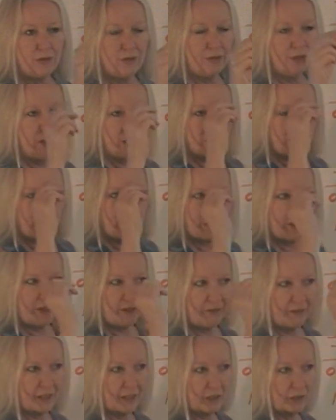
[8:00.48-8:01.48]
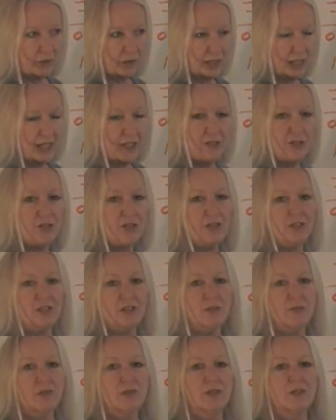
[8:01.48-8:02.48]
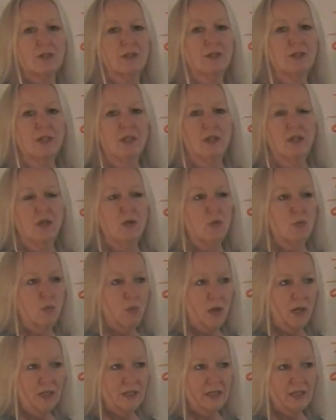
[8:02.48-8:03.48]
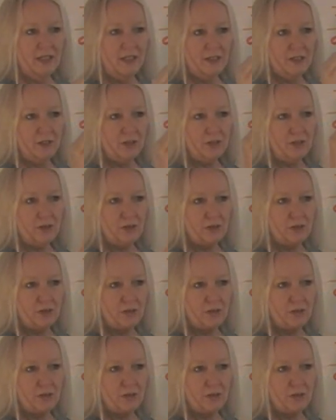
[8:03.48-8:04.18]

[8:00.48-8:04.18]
or a specific location that we're wanting to